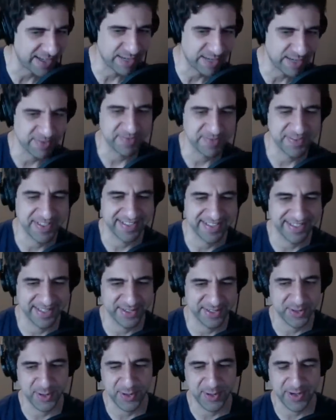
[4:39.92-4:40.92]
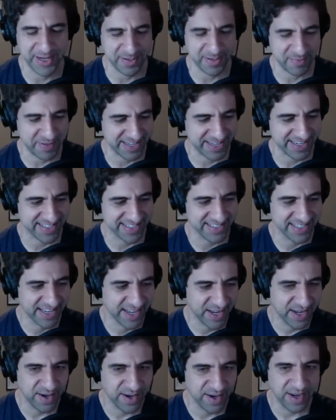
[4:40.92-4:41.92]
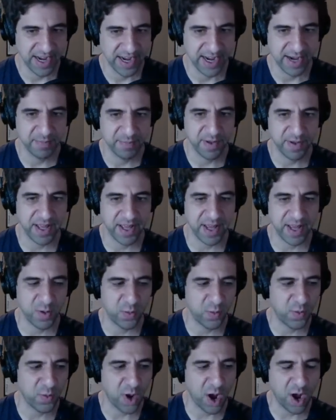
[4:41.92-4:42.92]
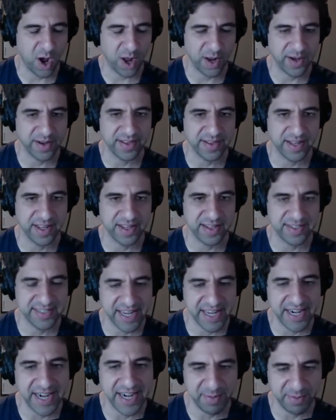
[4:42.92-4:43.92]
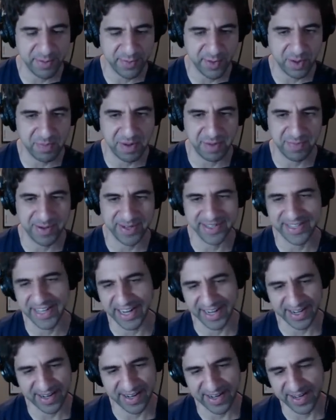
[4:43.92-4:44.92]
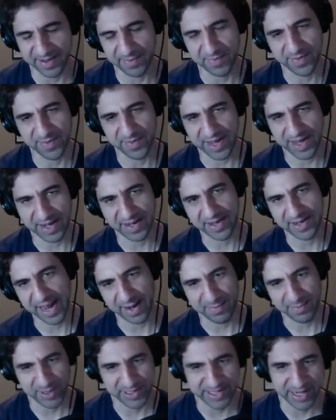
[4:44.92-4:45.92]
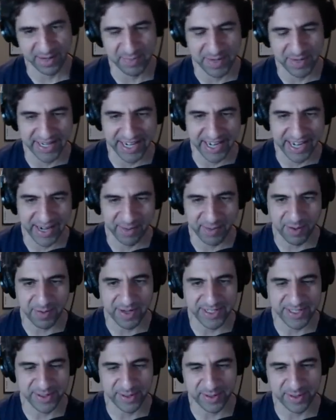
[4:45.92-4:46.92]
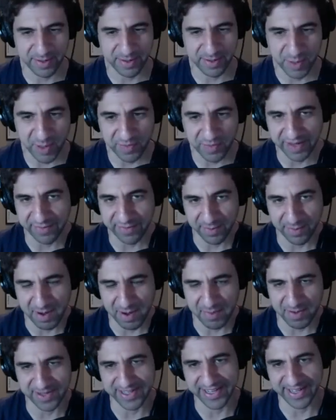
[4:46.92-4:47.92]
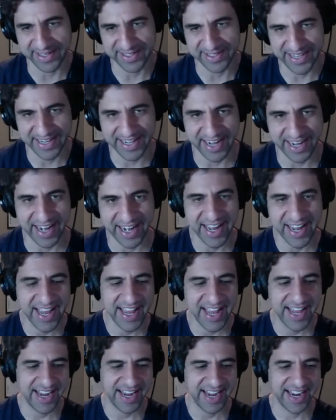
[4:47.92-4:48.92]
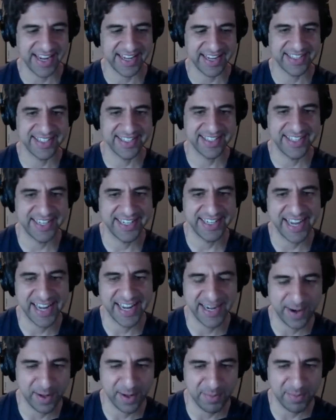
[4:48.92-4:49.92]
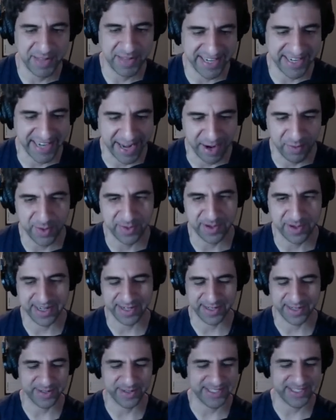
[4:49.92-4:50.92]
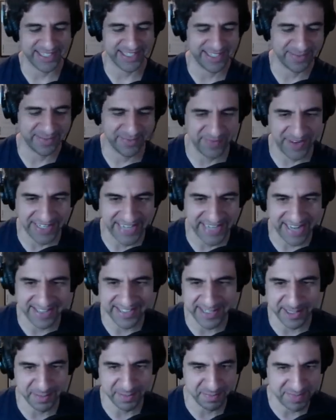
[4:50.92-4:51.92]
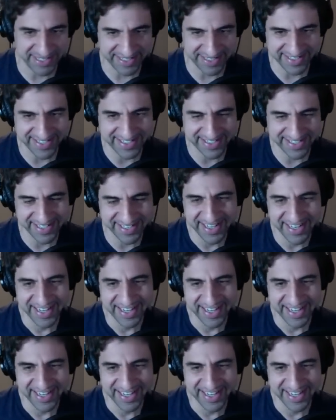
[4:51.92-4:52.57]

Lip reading: off of this real quick because on the Sunday before my birthday, I had a birthday on Monday, and we went to a movie for my birthday on Sunday, and Cindy had it all planned out. We were going to go see Fantastic Beasts,